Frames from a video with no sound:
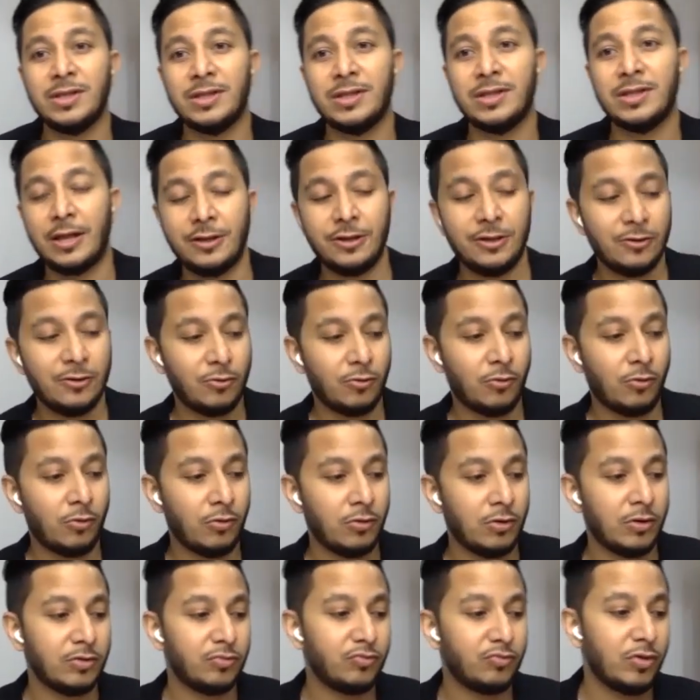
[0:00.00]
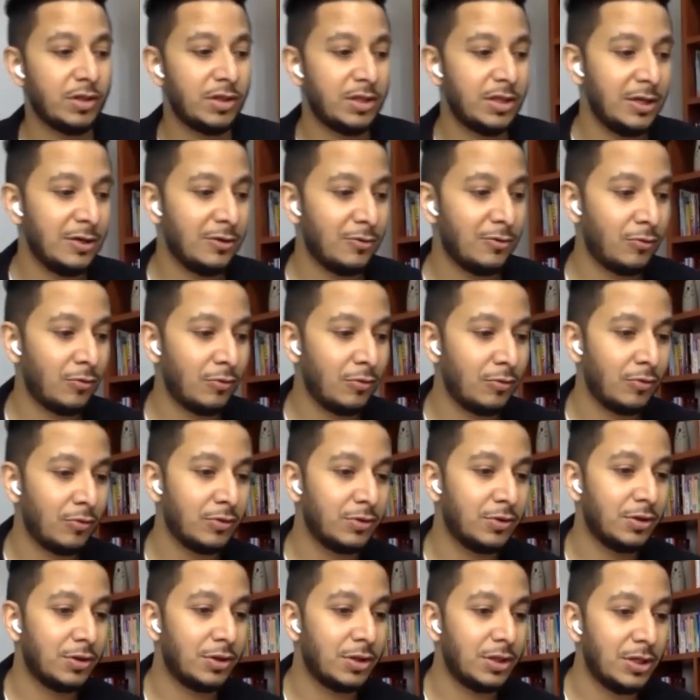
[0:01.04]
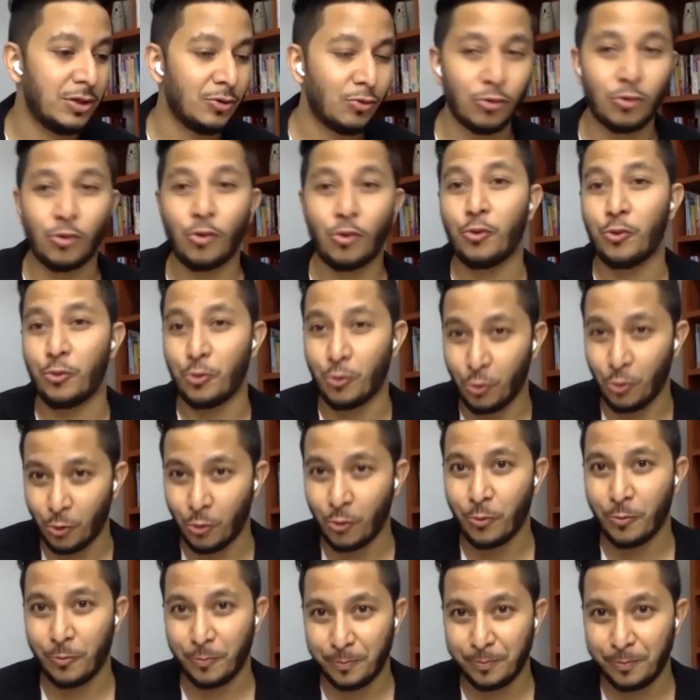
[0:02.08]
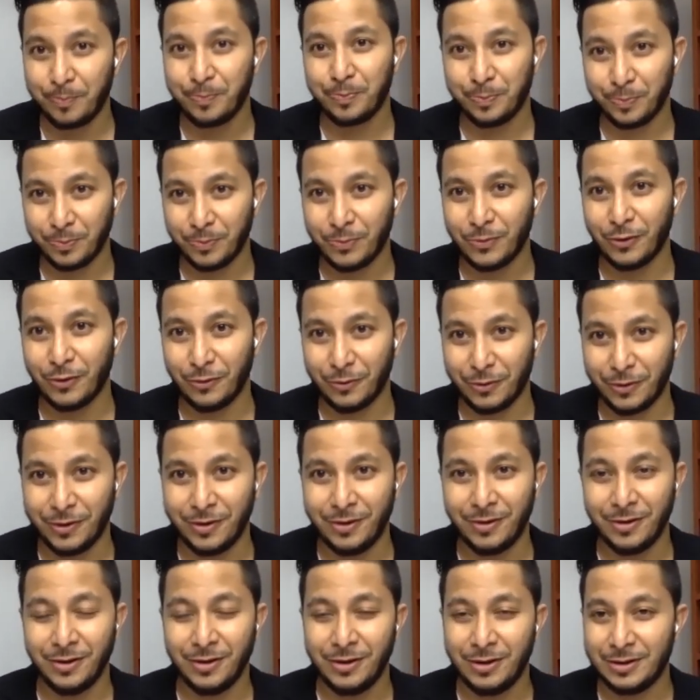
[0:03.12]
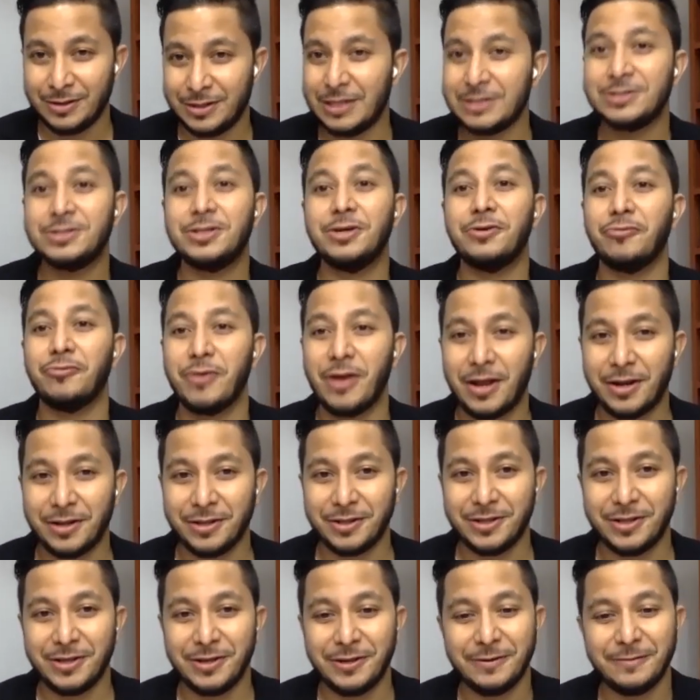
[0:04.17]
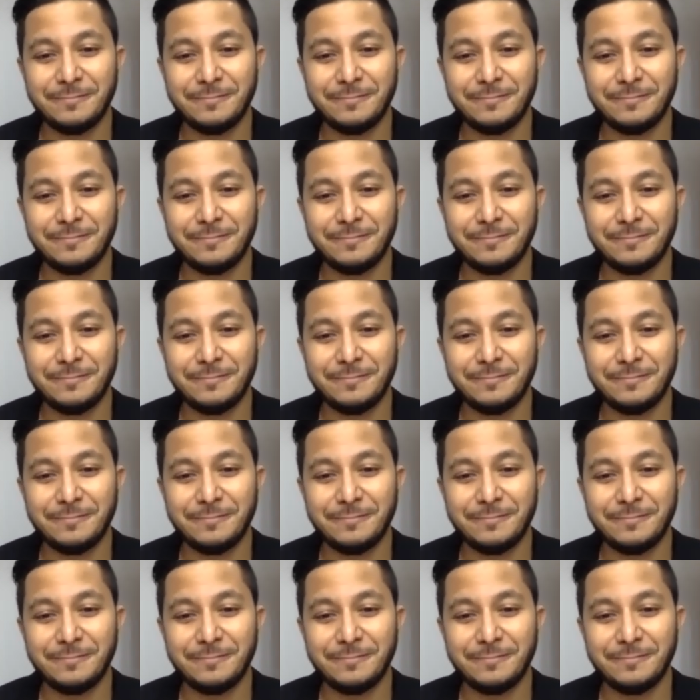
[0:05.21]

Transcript: 10-year-old or 20-year-old or 30-year-old condo. Okay, that's the reality,